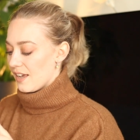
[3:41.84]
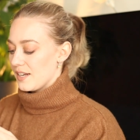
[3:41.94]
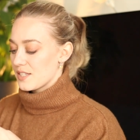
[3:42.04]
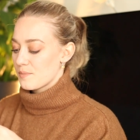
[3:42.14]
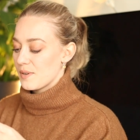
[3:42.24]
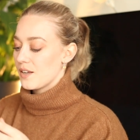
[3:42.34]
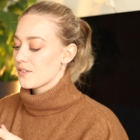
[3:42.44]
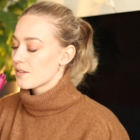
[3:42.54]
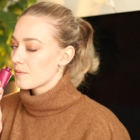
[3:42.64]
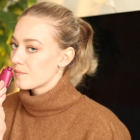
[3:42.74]
and it
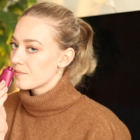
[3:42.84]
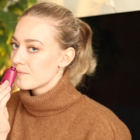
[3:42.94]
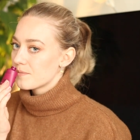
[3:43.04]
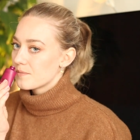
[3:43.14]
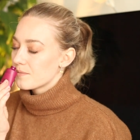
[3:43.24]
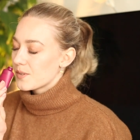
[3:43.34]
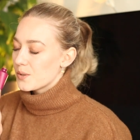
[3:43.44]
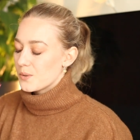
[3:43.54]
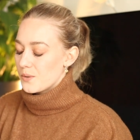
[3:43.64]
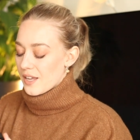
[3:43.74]
smelled
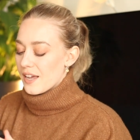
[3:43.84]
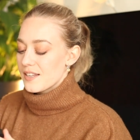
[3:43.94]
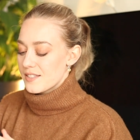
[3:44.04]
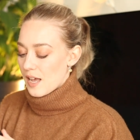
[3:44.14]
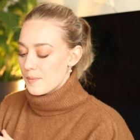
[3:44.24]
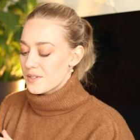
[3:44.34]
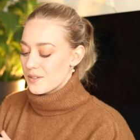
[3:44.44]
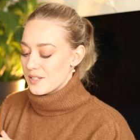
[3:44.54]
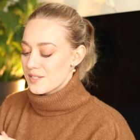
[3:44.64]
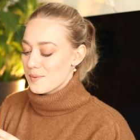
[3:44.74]
Oh yeah, this
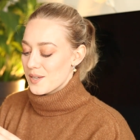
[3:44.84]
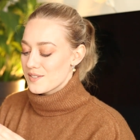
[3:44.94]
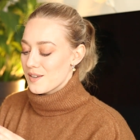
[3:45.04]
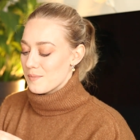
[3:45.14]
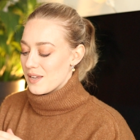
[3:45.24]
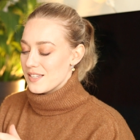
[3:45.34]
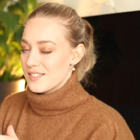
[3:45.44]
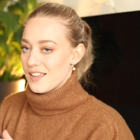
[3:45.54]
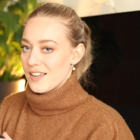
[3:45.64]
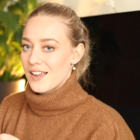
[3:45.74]
absolutely smells
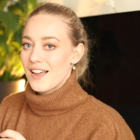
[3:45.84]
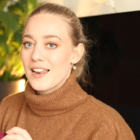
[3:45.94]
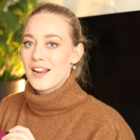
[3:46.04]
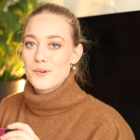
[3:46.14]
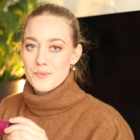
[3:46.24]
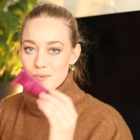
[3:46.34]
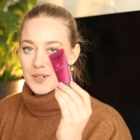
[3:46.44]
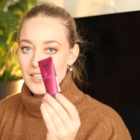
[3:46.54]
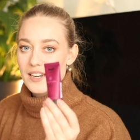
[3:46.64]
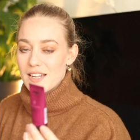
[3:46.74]
amazing. And I
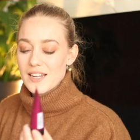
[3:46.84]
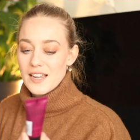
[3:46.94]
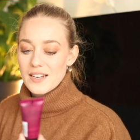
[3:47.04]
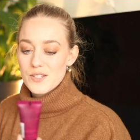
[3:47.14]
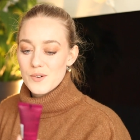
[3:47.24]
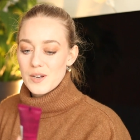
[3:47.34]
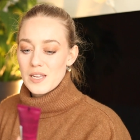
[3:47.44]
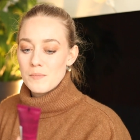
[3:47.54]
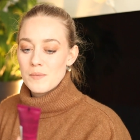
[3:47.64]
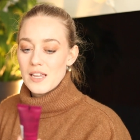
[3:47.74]
really like a hand
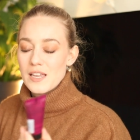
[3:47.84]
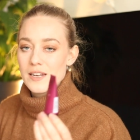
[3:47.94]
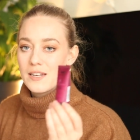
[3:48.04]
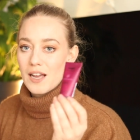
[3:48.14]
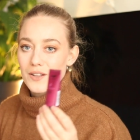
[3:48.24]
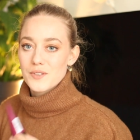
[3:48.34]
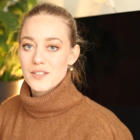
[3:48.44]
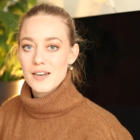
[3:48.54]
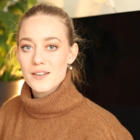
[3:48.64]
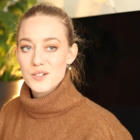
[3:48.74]
cream in the
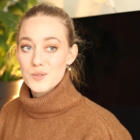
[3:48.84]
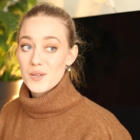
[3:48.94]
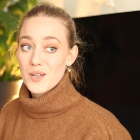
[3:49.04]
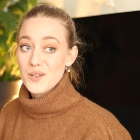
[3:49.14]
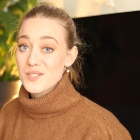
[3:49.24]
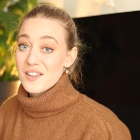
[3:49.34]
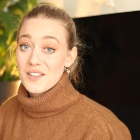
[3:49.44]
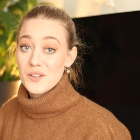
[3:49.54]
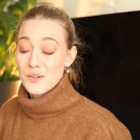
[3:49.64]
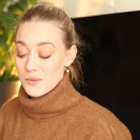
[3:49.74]
advent calendars because
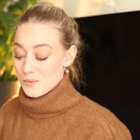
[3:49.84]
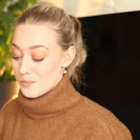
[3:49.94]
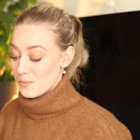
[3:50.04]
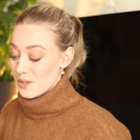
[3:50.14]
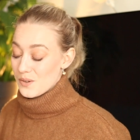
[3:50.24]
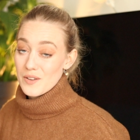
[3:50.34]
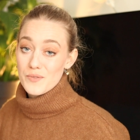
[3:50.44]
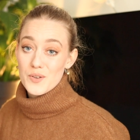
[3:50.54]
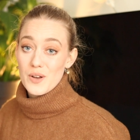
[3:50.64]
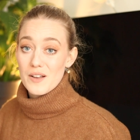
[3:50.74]
then you, well,
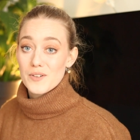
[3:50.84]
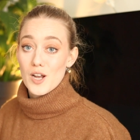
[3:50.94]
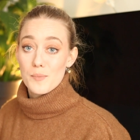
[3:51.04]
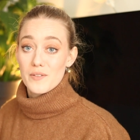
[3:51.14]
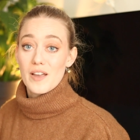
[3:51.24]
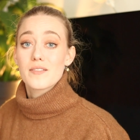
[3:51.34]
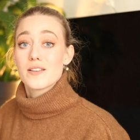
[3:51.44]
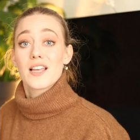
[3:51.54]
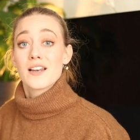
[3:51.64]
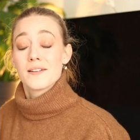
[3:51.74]
if you have a couple of
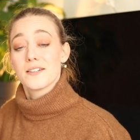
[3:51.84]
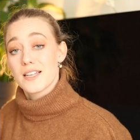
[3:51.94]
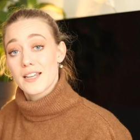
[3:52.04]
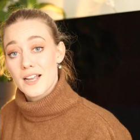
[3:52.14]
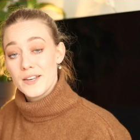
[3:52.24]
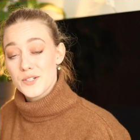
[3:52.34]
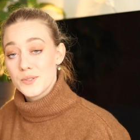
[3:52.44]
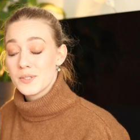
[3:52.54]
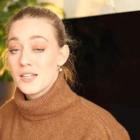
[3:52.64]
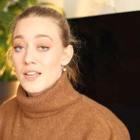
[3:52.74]
advent calendars like I
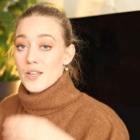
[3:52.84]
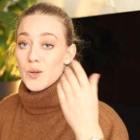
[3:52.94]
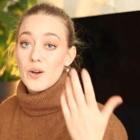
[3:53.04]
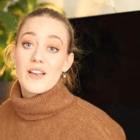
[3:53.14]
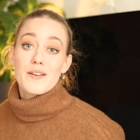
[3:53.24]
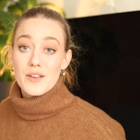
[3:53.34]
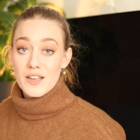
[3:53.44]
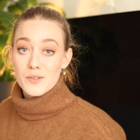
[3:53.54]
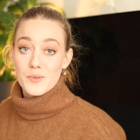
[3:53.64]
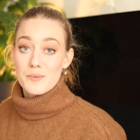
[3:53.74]
do, you'll have
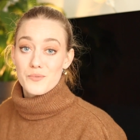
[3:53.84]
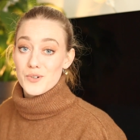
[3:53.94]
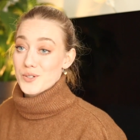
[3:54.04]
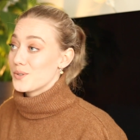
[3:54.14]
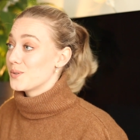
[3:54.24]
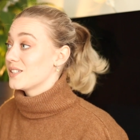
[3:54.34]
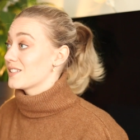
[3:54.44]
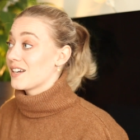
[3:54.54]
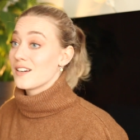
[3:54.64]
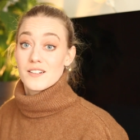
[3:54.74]
hand cream for the whole
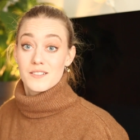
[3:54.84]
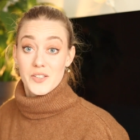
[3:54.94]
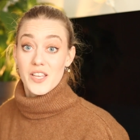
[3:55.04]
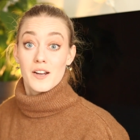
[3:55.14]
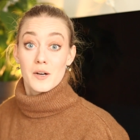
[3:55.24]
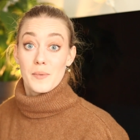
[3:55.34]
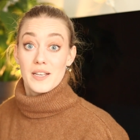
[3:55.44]
entire year